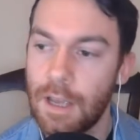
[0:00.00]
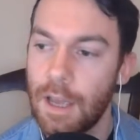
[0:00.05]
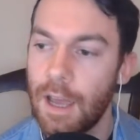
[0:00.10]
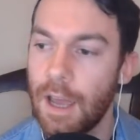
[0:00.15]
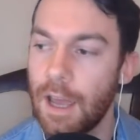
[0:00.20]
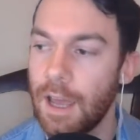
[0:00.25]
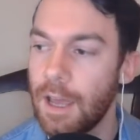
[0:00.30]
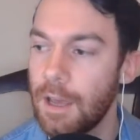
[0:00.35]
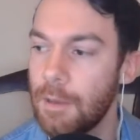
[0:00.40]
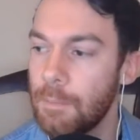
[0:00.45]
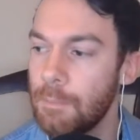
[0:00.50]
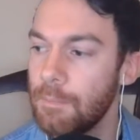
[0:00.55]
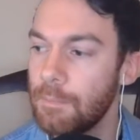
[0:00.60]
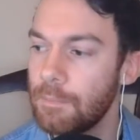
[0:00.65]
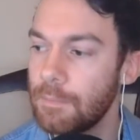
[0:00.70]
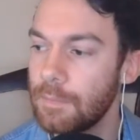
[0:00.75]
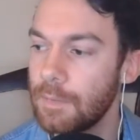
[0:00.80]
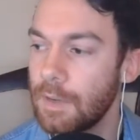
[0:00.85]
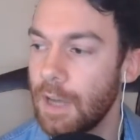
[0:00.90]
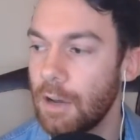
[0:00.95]

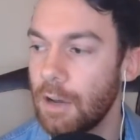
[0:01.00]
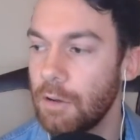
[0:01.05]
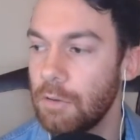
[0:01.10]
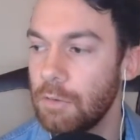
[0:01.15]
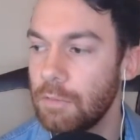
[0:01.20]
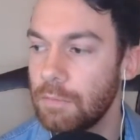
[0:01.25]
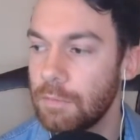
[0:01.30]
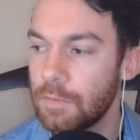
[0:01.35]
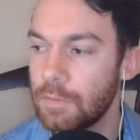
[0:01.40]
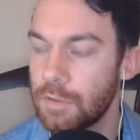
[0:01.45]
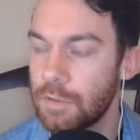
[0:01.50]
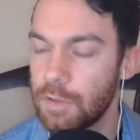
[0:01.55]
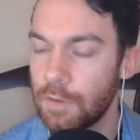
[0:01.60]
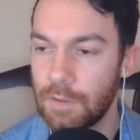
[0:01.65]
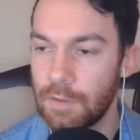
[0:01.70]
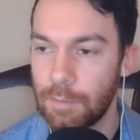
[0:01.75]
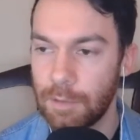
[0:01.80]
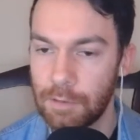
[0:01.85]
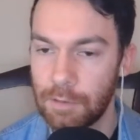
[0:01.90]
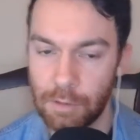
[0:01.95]
Now,
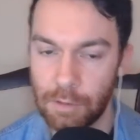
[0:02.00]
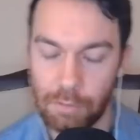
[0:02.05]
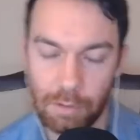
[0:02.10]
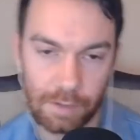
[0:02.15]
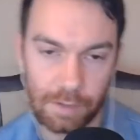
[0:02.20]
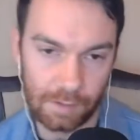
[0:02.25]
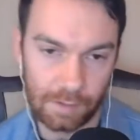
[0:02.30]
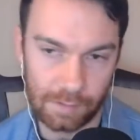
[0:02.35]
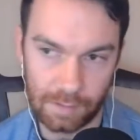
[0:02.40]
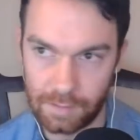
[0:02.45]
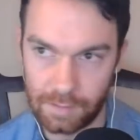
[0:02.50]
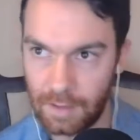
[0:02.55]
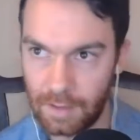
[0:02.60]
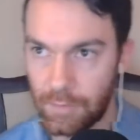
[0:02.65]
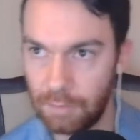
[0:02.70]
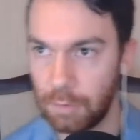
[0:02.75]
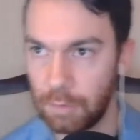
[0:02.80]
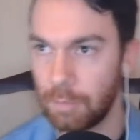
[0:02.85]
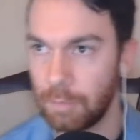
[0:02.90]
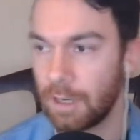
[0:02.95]
just about the crisis
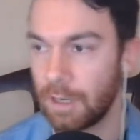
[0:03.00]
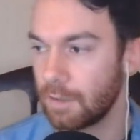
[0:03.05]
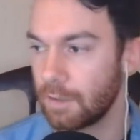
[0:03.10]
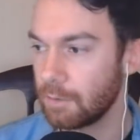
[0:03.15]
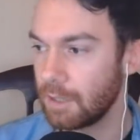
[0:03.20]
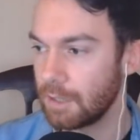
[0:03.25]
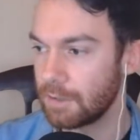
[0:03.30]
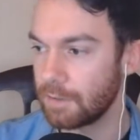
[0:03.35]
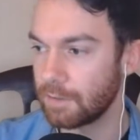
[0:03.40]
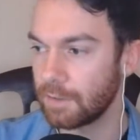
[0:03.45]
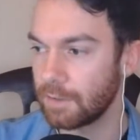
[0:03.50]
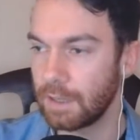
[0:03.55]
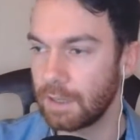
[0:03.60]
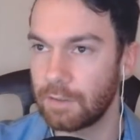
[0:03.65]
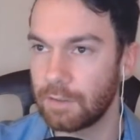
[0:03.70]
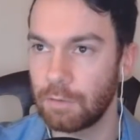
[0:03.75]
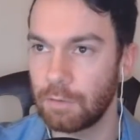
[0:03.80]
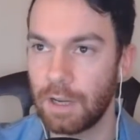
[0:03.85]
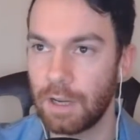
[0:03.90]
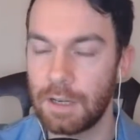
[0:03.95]
itself, we might as well just
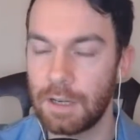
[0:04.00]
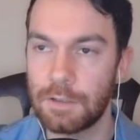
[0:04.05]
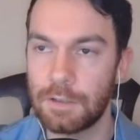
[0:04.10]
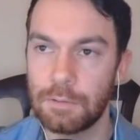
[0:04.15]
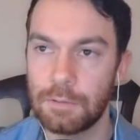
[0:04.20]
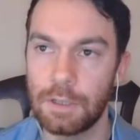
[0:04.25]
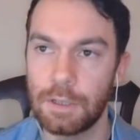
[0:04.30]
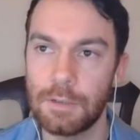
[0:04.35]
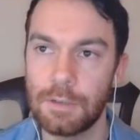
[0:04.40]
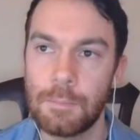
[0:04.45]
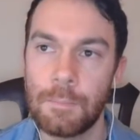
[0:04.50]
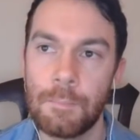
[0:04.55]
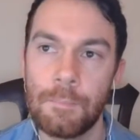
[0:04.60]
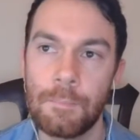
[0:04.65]
get straight into it.